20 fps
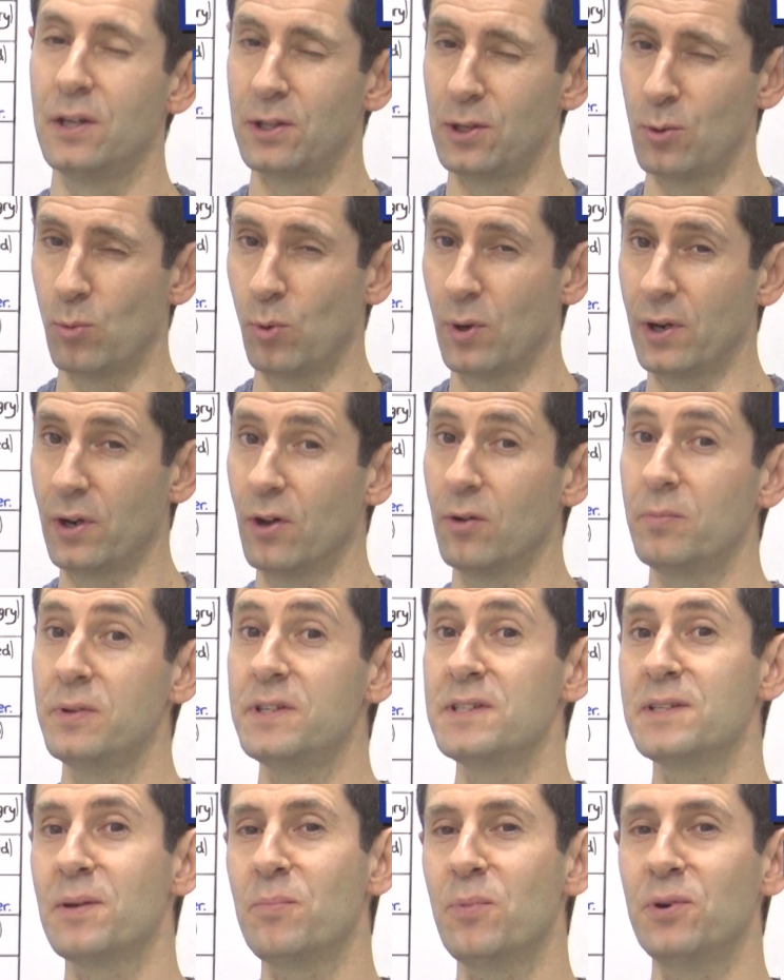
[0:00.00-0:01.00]
You will not be
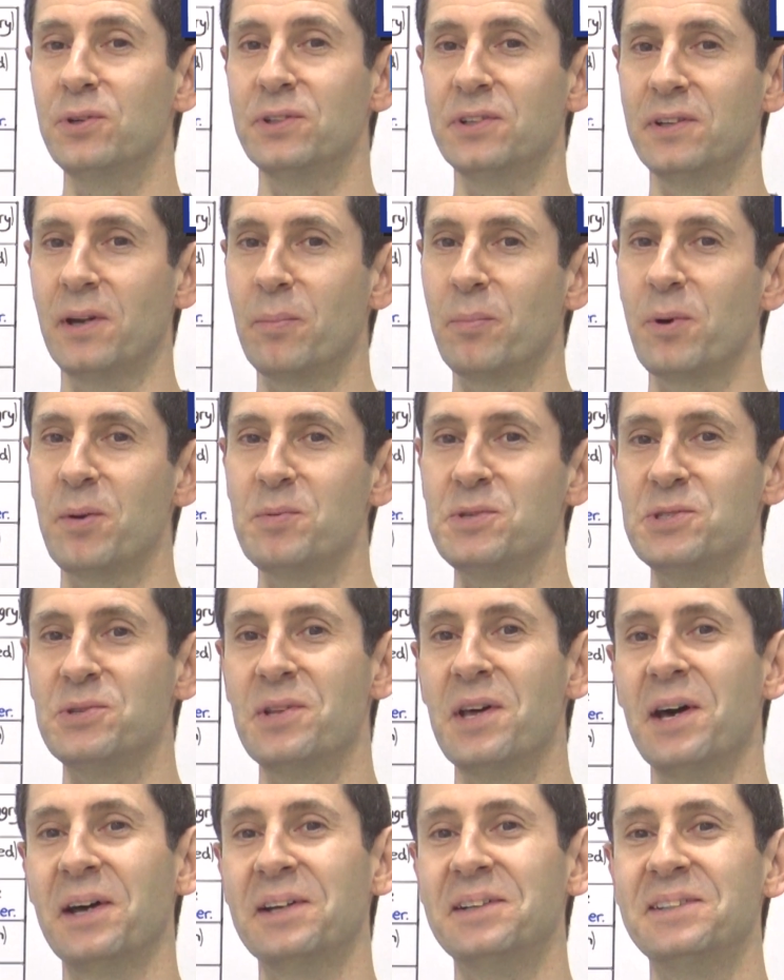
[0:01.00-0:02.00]
disappointed, I promise you
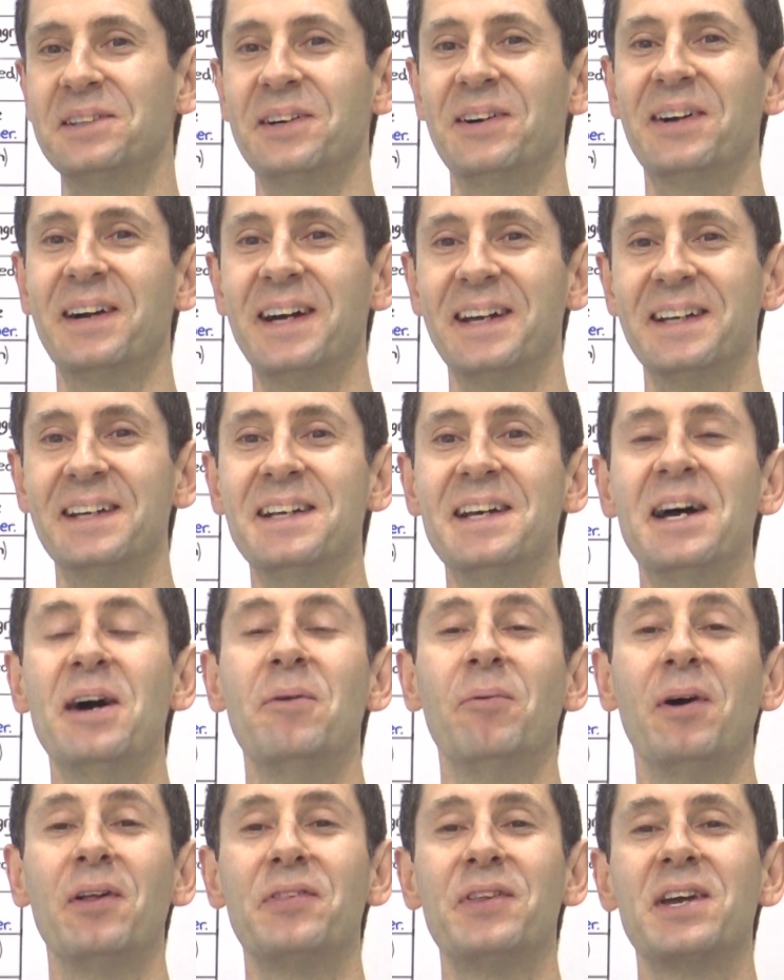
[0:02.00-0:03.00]
that. All right,
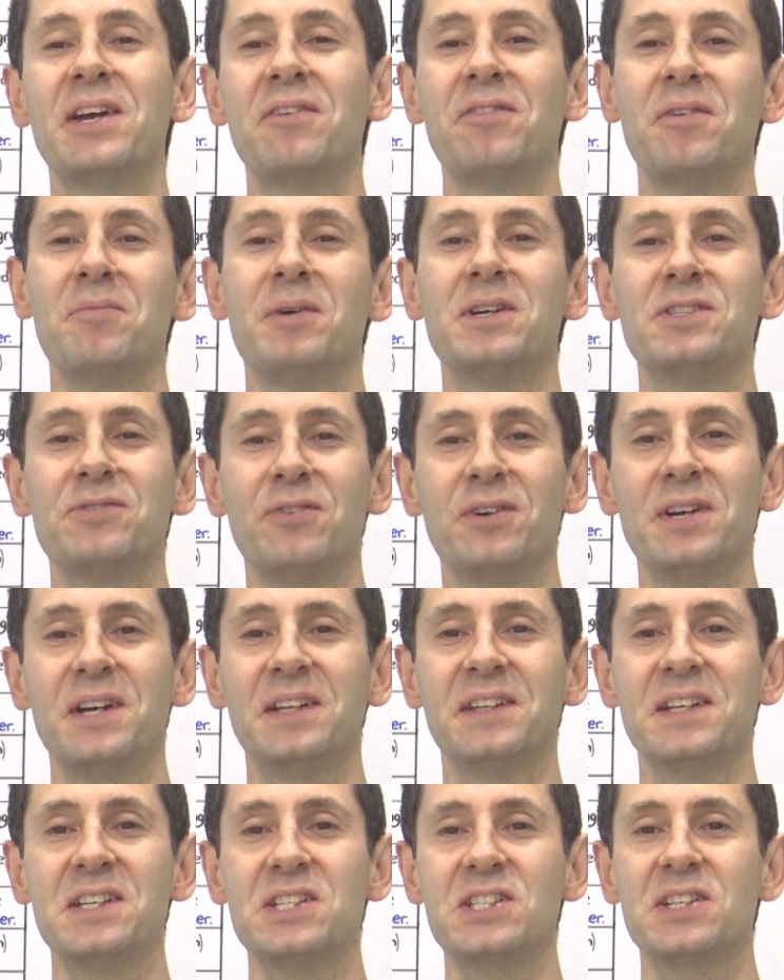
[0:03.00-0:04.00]
well, thank you very much for your
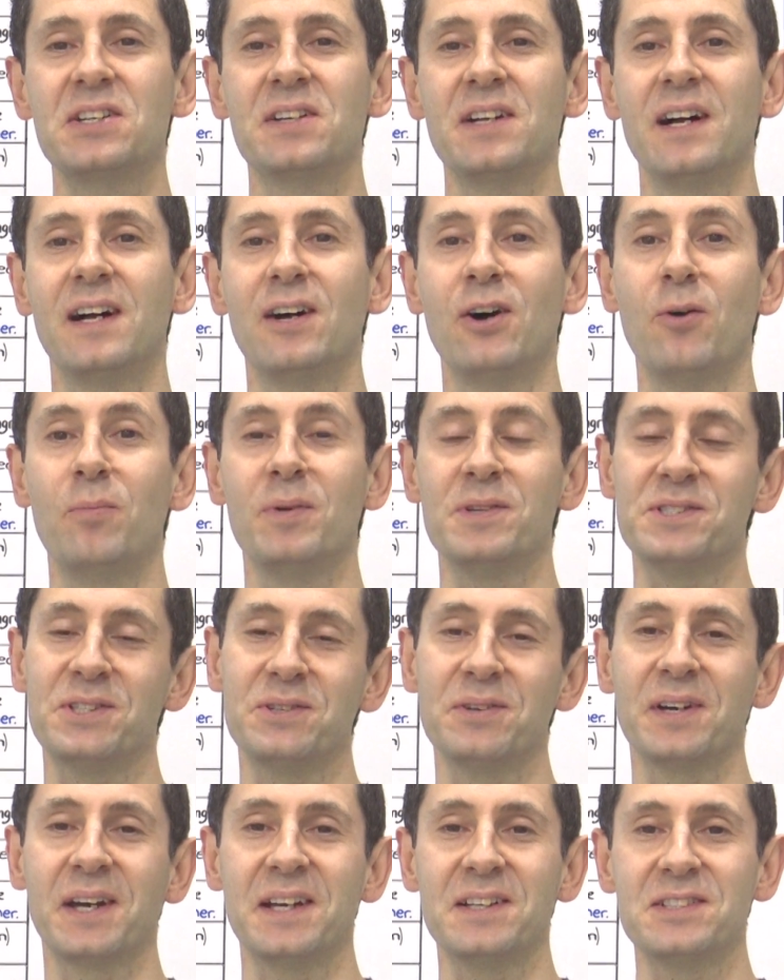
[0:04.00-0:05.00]
attention. I hope I'll see
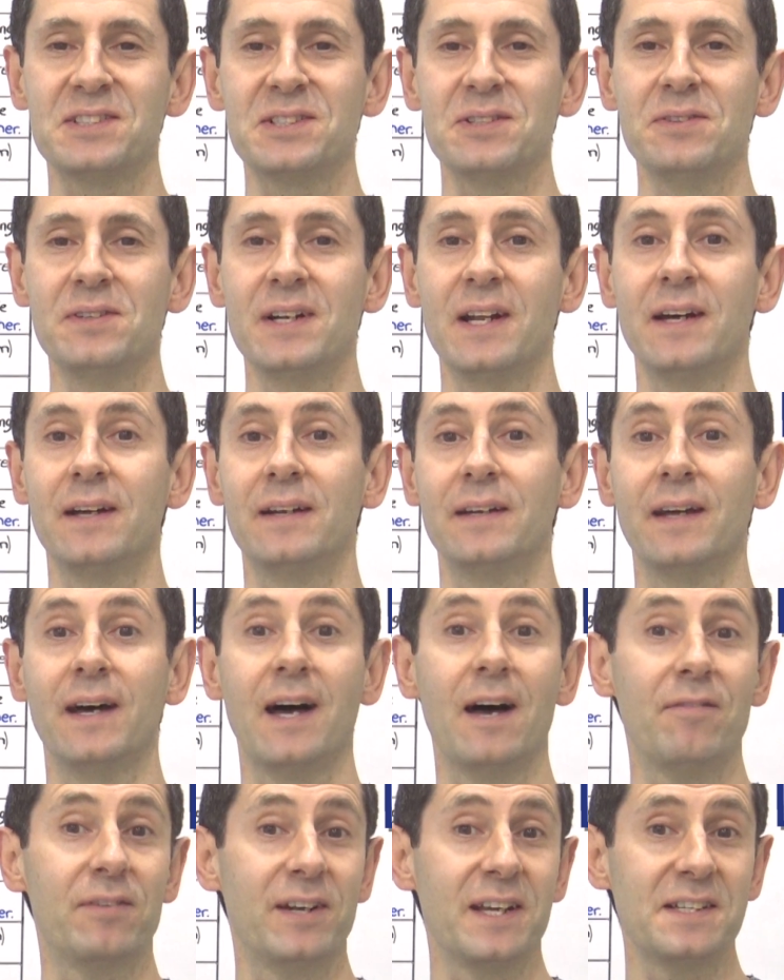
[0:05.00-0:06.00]
you again soon, and
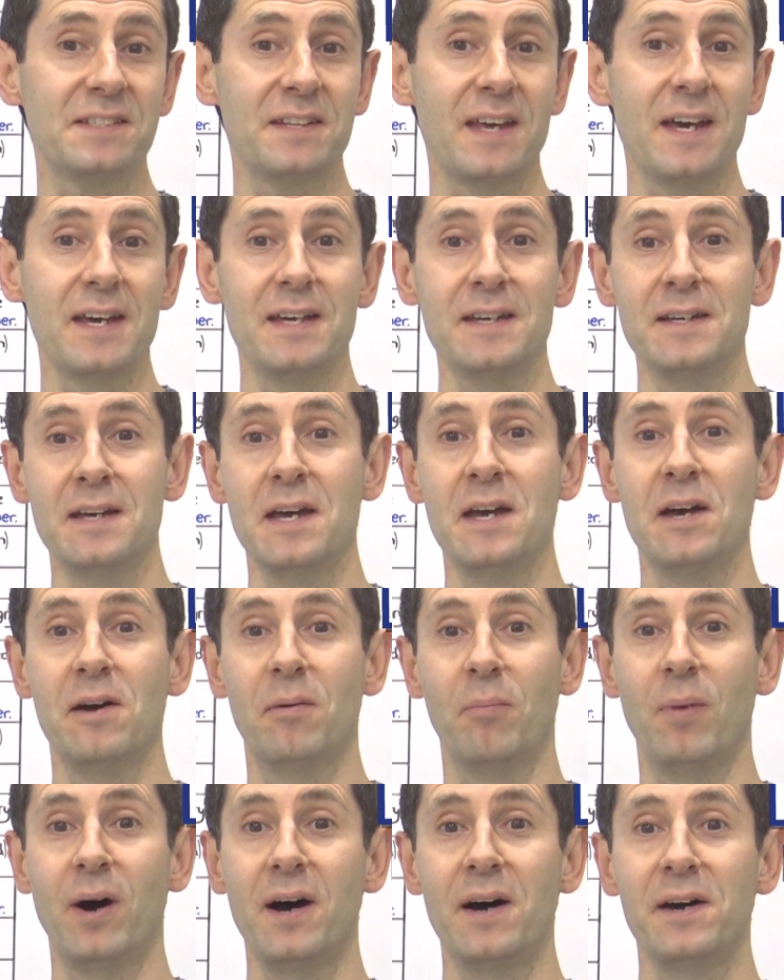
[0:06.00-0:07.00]
have a nice day.
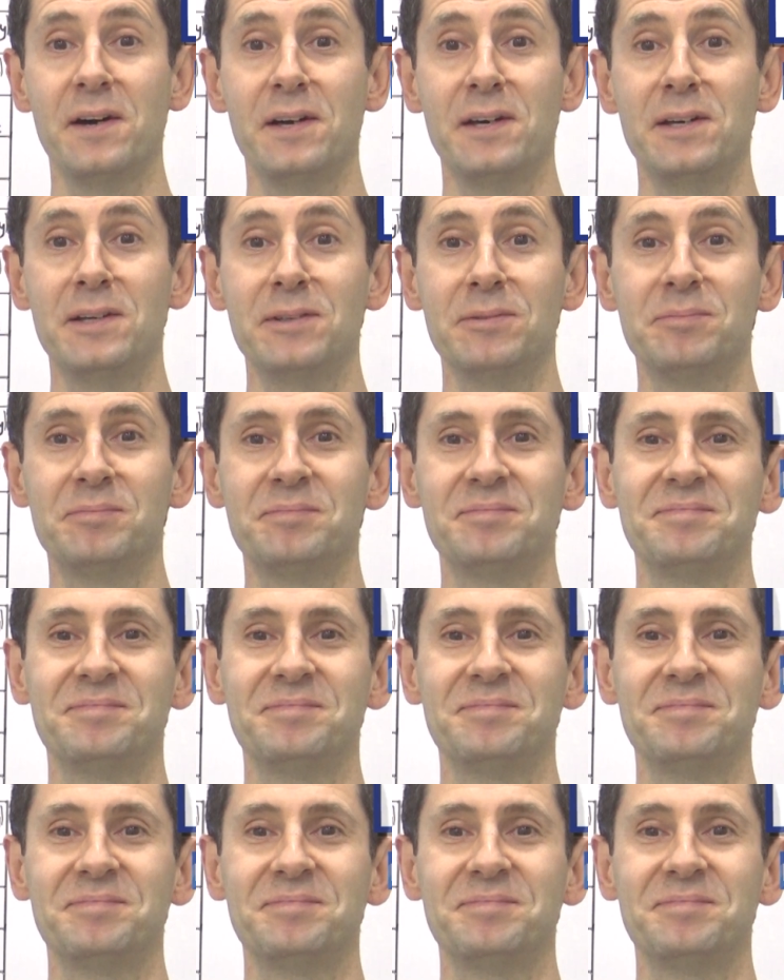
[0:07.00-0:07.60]
Bye.